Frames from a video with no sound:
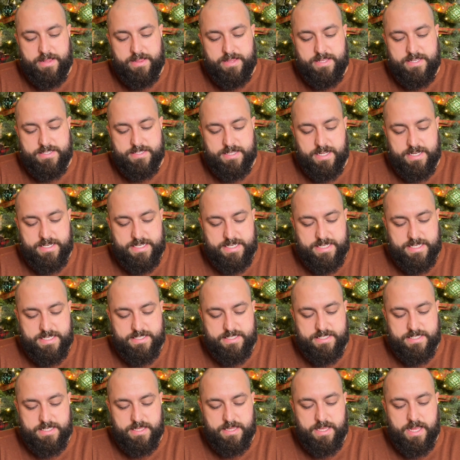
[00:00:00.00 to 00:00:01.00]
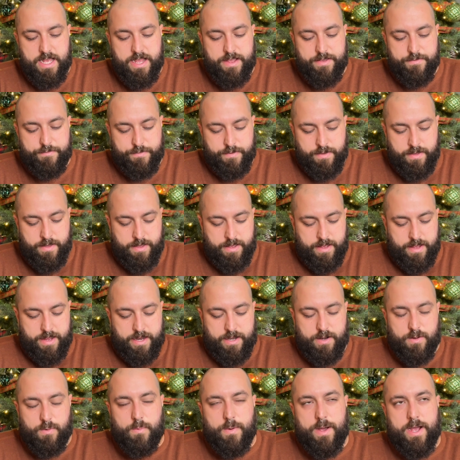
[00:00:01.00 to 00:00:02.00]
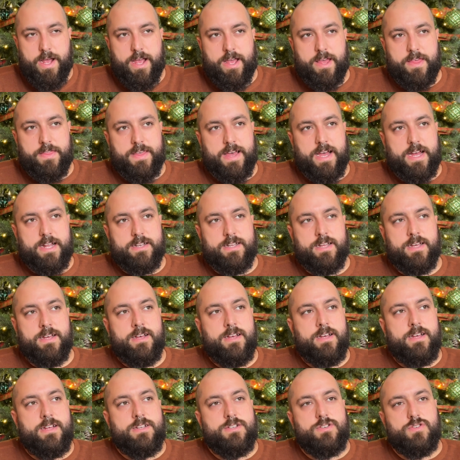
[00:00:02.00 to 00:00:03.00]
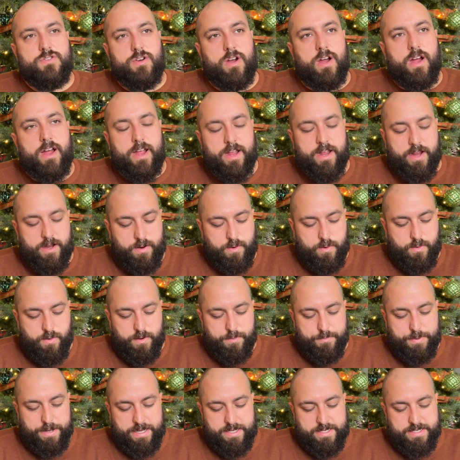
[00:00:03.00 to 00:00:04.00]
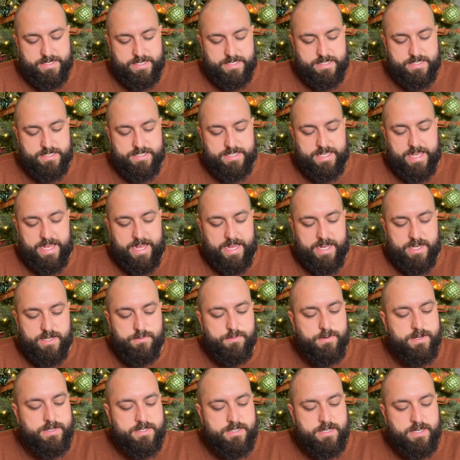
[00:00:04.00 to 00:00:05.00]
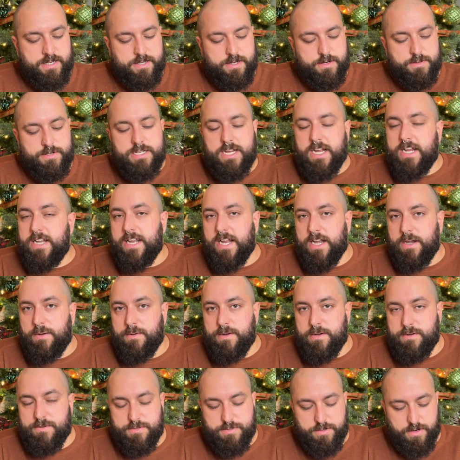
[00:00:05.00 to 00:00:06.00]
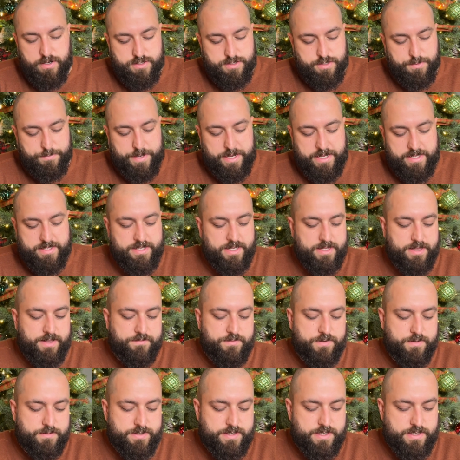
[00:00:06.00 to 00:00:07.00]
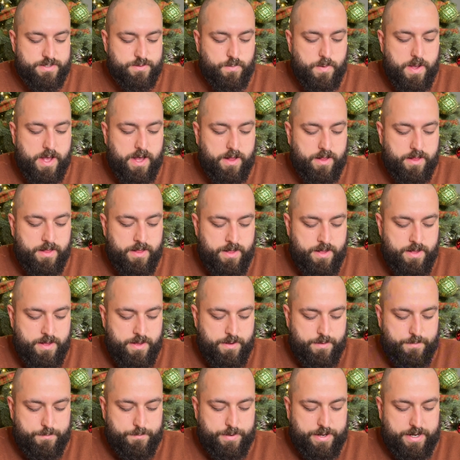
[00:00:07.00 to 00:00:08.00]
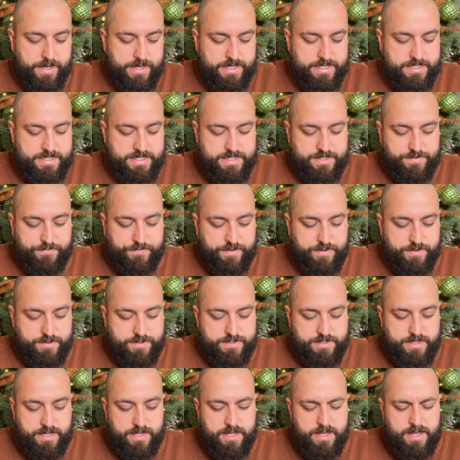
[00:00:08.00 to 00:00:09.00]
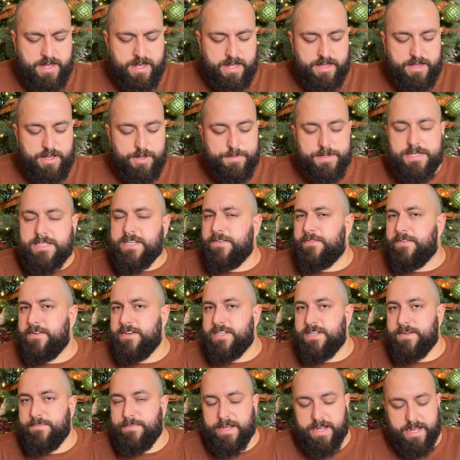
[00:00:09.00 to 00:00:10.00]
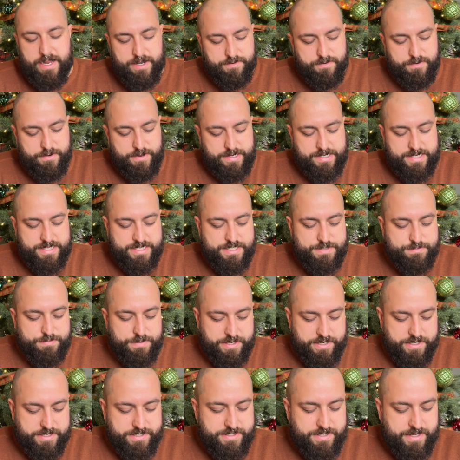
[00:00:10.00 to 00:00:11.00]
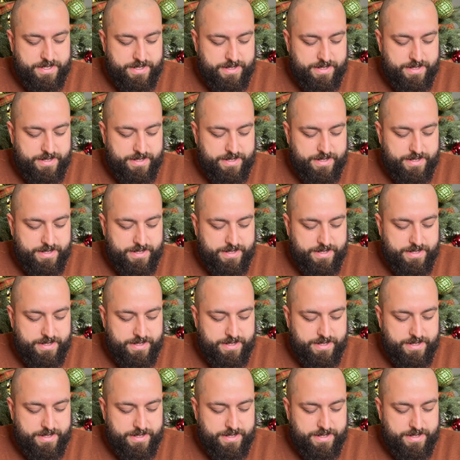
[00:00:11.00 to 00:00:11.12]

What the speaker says: these ideas to life in a way that drawing or painting just can't, which no shade to anyone who draws or paints. I love those as well, but it just feels a little bit different to me. I don't know how to explain it.